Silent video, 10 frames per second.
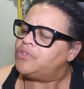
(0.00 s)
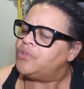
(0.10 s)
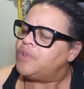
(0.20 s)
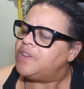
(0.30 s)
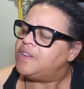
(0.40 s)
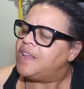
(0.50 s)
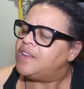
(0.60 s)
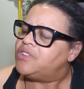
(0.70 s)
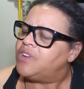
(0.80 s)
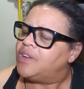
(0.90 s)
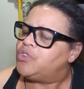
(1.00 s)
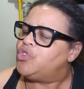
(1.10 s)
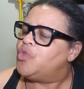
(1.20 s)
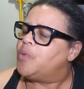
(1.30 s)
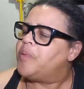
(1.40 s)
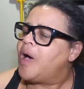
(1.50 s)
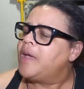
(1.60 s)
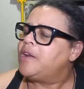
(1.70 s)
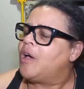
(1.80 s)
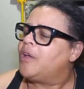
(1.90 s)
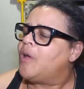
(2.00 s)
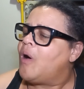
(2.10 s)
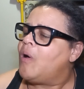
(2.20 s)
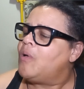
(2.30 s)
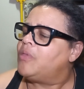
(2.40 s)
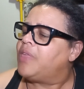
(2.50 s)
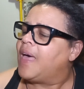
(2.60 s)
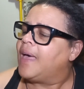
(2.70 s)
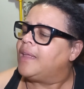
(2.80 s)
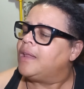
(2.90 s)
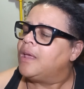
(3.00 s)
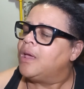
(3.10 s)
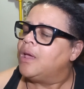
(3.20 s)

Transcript: To opine on all that